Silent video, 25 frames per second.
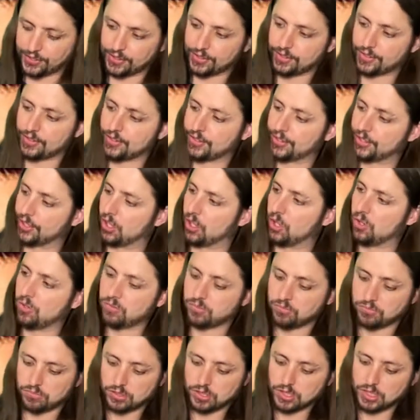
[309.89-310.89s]
So,
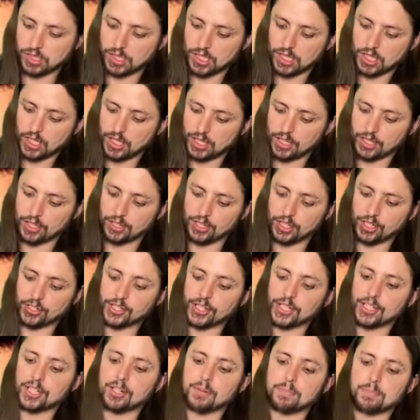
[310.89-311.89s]
looks
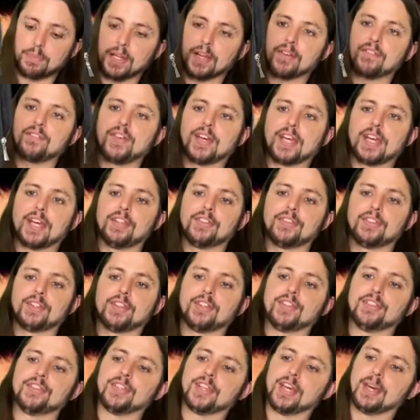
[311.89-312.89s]
like they're big fans of
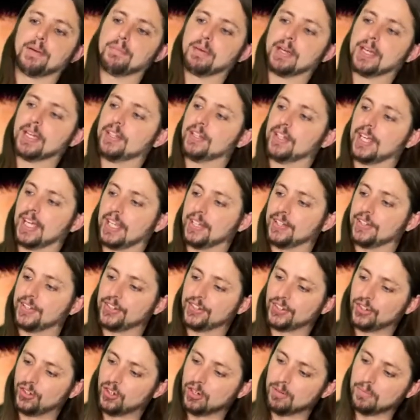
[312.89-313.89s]
the zip, and
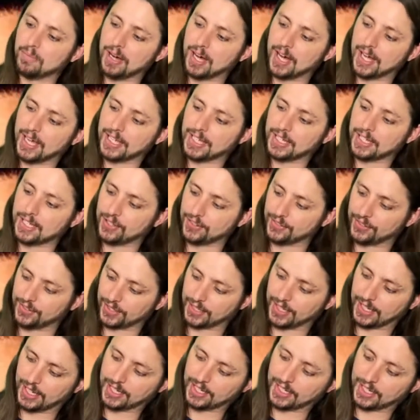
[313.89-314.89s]
so am I, because
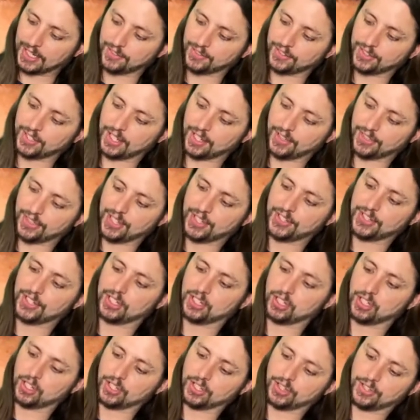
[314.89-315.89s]
again, it gives the authentic
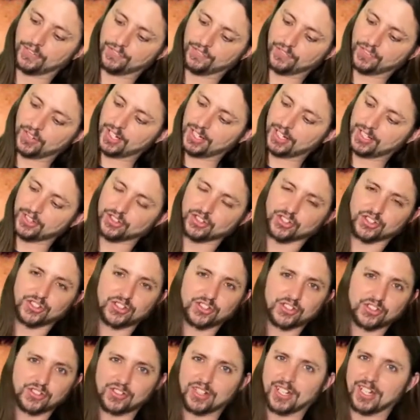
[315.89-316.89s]
look of the front,
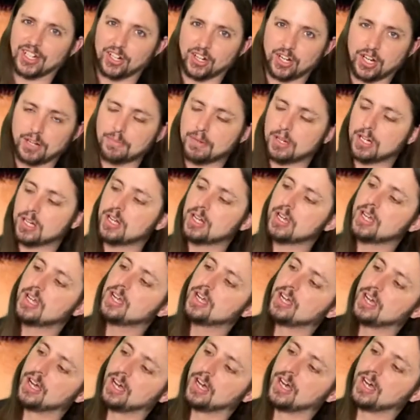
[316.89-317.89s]
just straight armor,
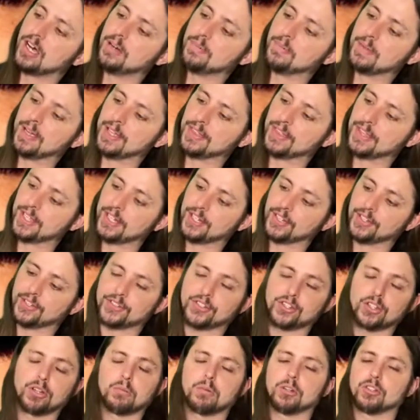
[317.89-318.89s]
and then it's
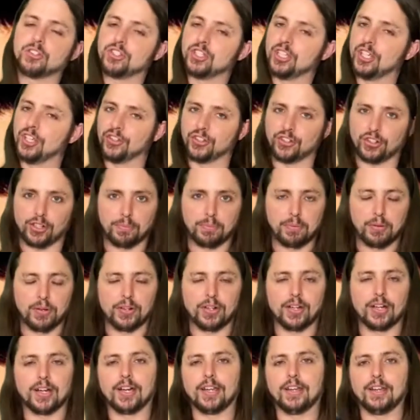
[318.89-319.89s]
so much easier to put
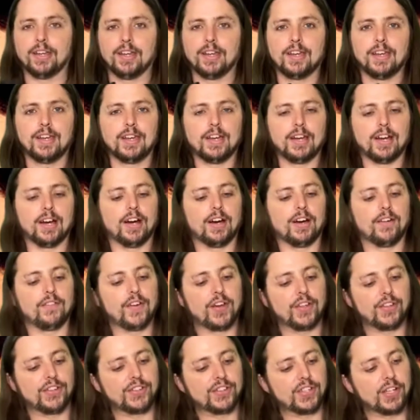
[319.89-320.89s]
on. I've
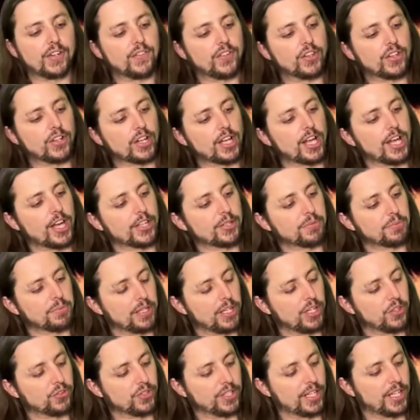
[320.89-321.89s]
had several other
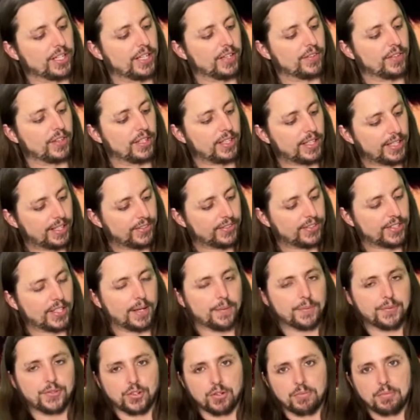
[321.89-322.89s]
cosplays where you had to have the
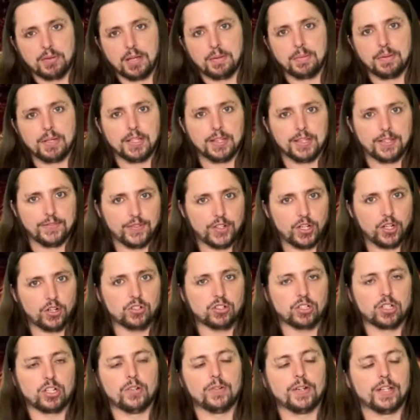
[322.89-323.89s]
lace-ups or maybe the
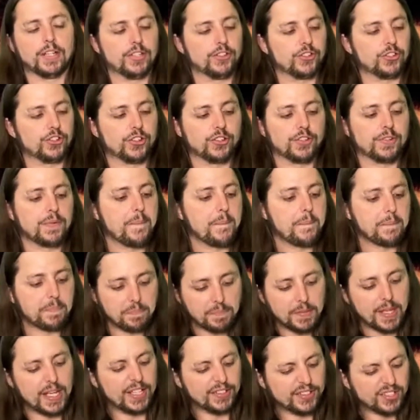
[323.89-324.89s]
Velcro, and
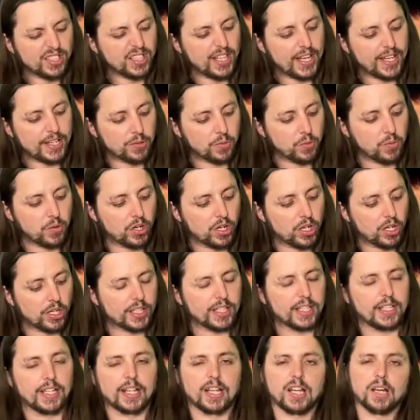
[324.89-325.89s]
it's a lot of
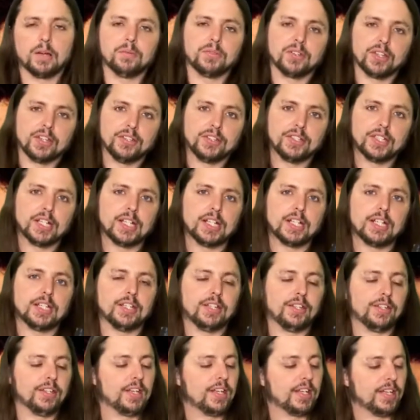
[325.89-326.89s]
work, and it comes
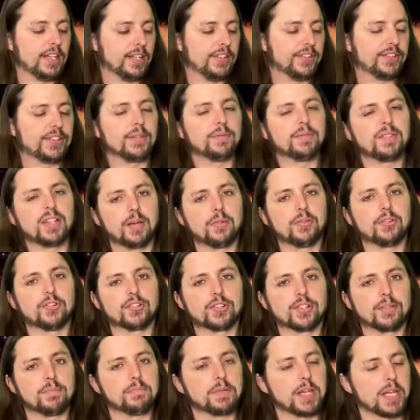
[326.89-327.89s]
undone, and sometimes
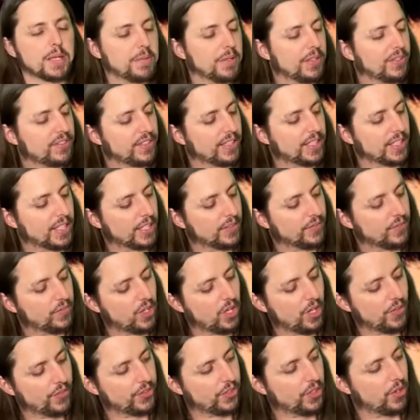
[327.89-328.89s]
there's some babysitting
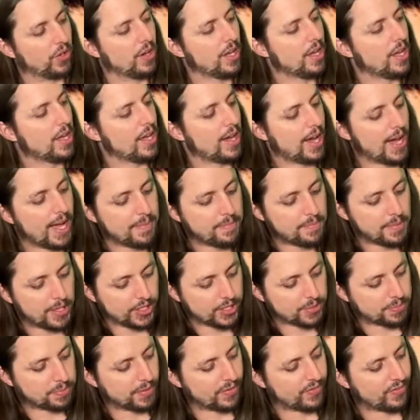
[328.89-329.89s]
involved, so I
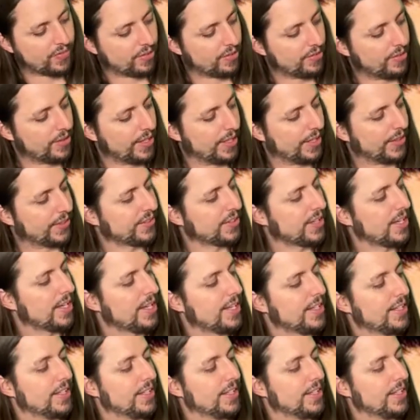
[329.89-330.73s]
much prefer this.